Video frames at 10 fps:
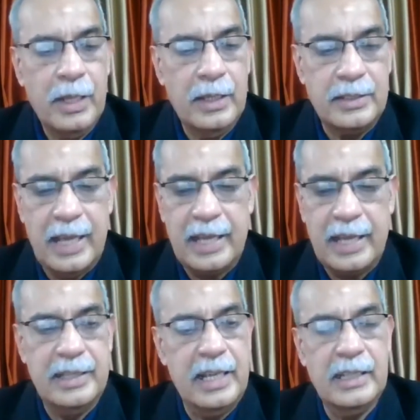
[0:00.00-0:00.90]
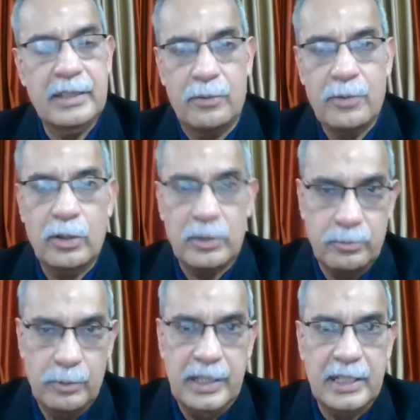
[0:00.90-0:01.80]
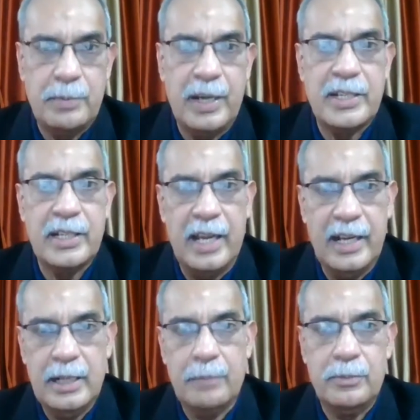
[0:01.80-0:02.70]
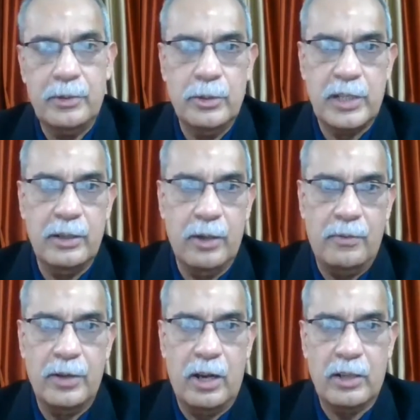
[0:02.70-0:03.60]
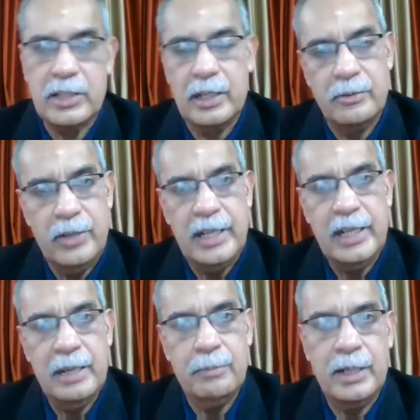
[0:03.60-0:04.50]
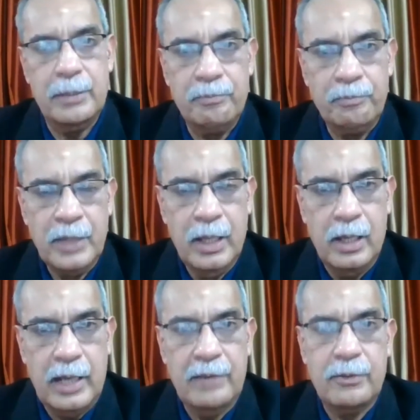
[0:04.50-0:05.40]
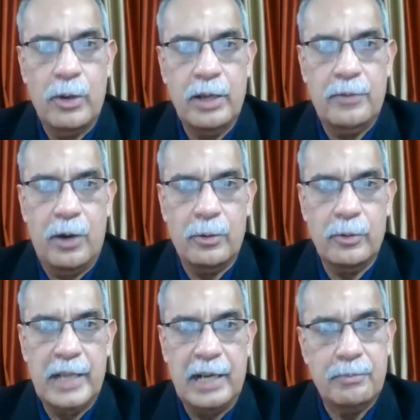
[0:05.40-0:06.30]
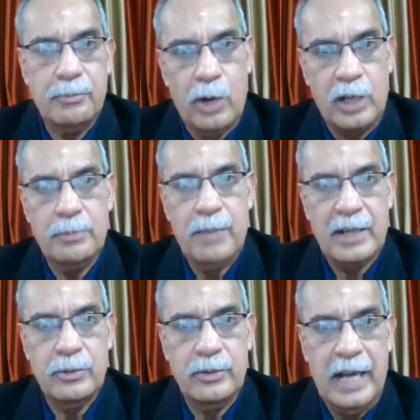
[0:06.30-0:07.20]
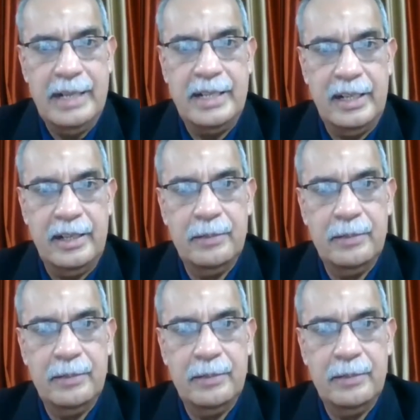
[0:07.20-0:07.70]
Second thing is, of course, with this patient, I ended up using Lovenox and treating him and kind of going forward with that, brought him back to 90.